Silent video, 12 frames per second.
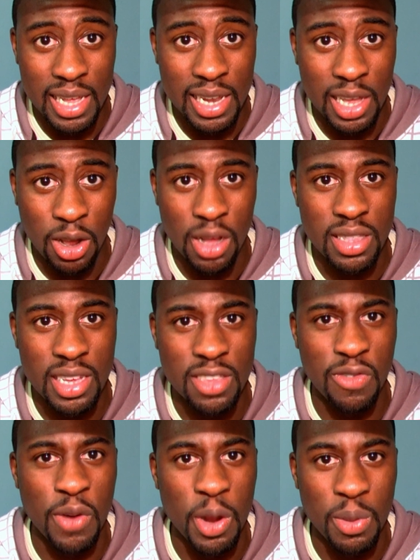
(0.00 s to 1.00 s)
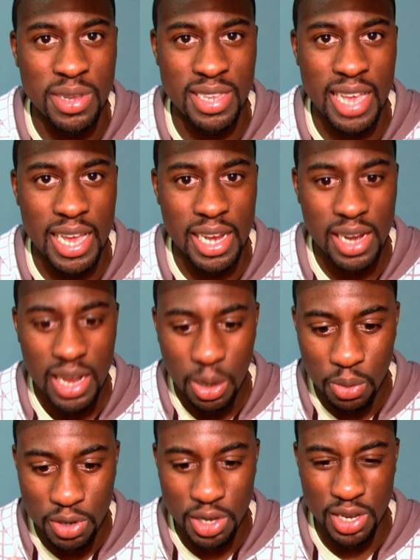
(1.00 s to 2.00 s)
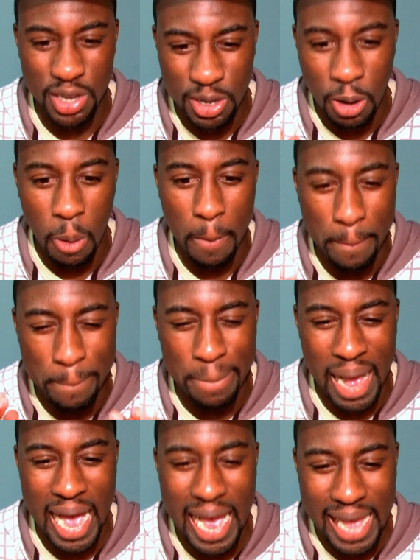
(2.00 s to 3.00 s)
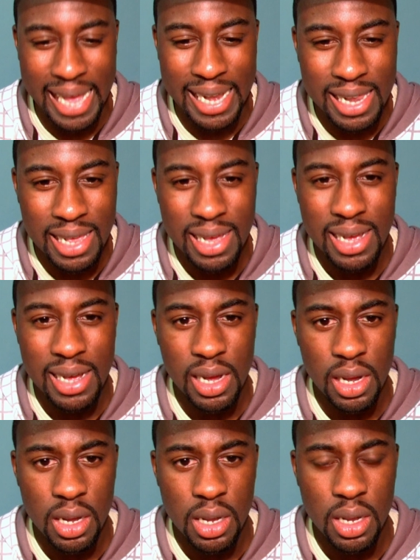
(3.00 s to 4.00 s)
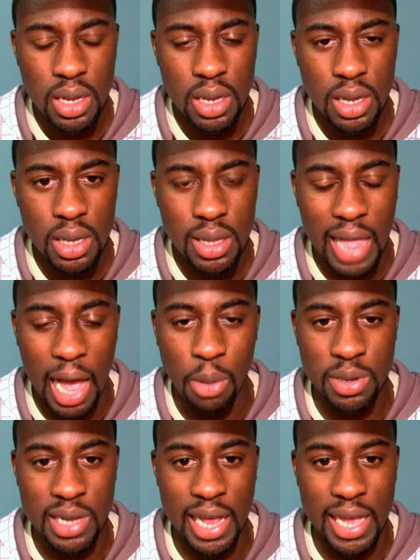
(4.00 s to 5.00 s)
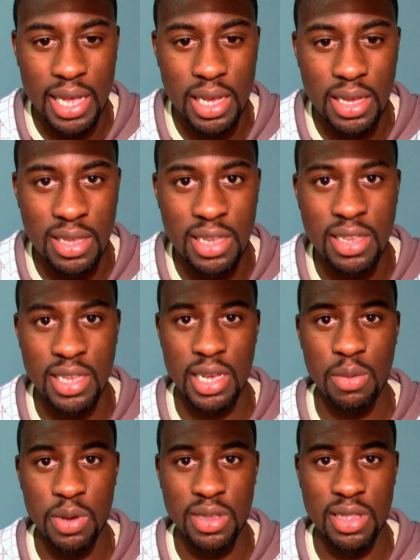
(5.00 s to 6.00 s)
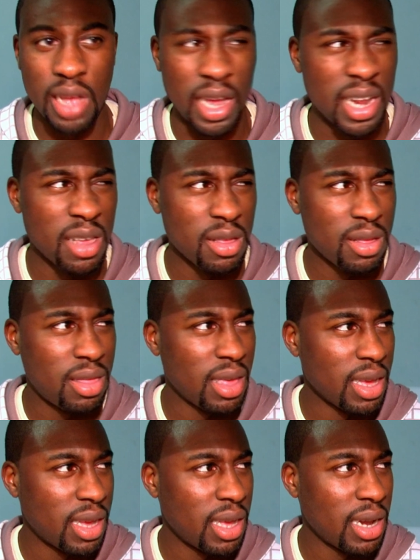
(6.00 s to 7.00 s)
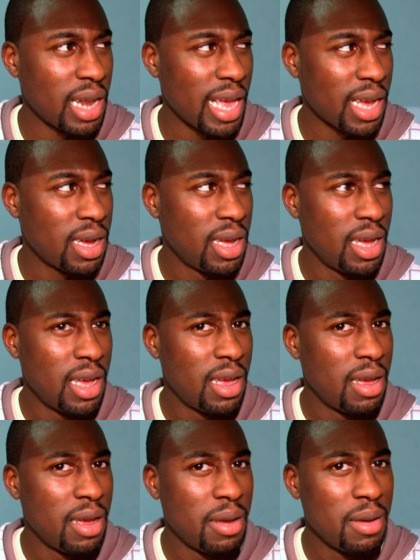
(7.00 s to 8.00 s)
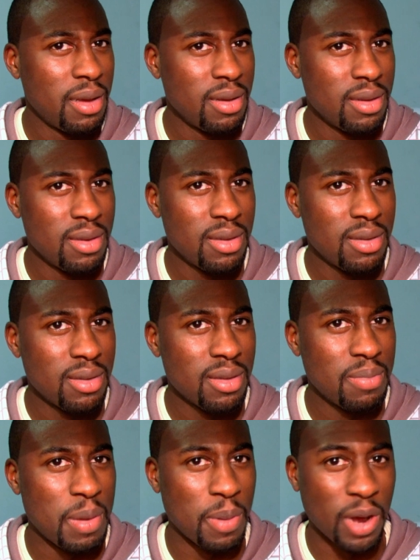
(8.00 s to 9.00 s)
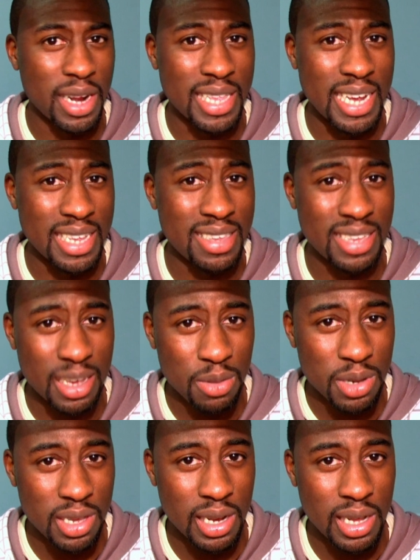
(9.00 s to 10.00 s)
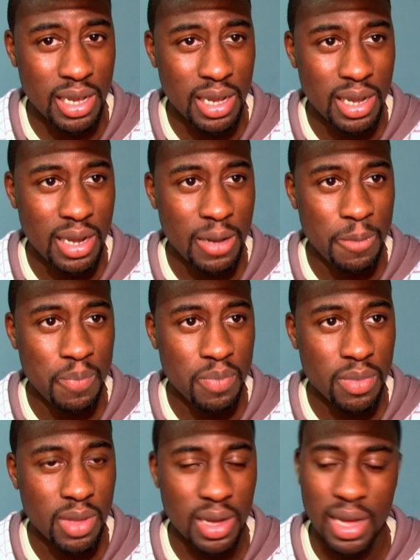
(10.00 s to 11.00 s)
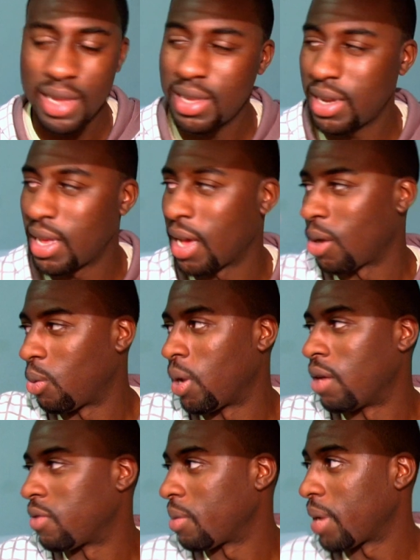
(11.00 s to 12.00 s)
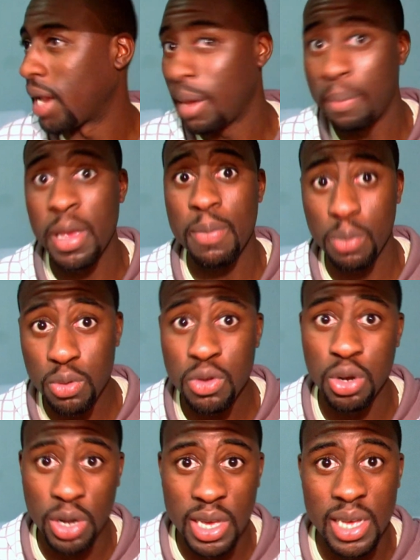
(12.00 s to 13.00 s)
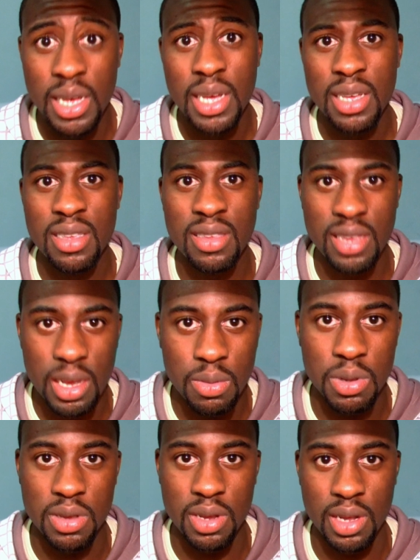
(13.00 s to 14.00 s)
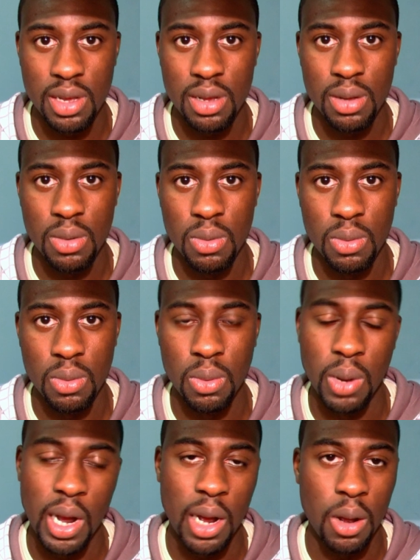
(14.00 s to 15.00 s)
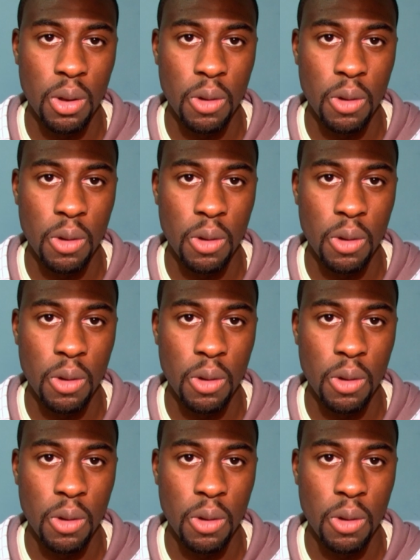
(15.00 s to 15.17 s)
in the context of what it was saying. It was just so bad that I was like, is this serious? Are they thinking, like, people are gonna take this seriously? I said, yeah, whatever, man. And people took it seriously. Wow.